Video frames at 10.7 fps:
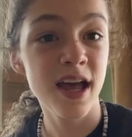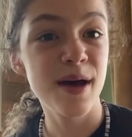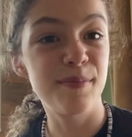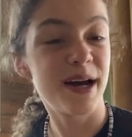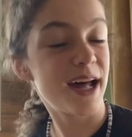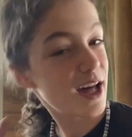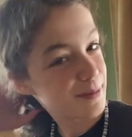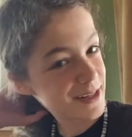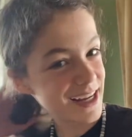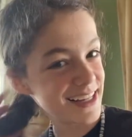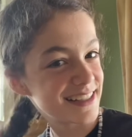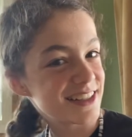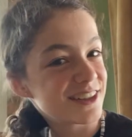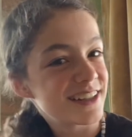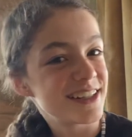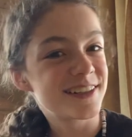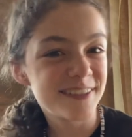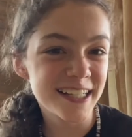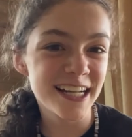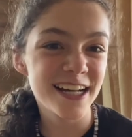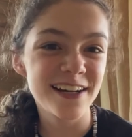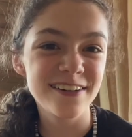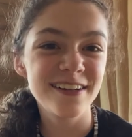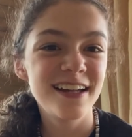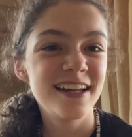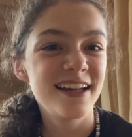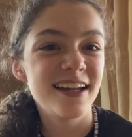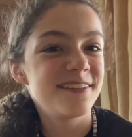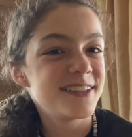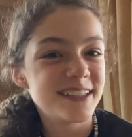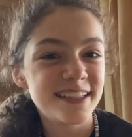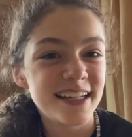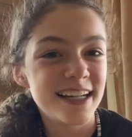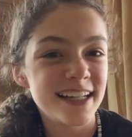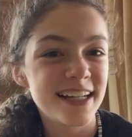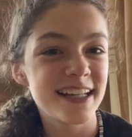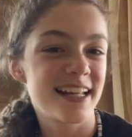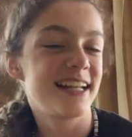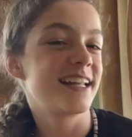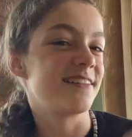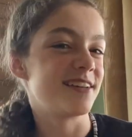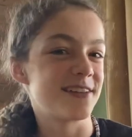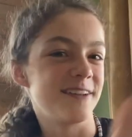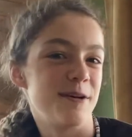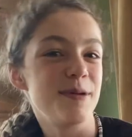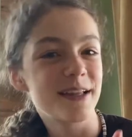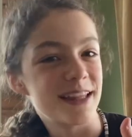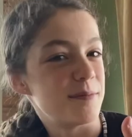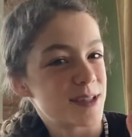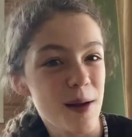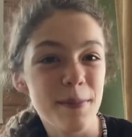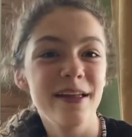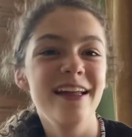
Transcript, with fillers: But I hope you guys enjoyed this video. If you did, then give this video a big thumbs up.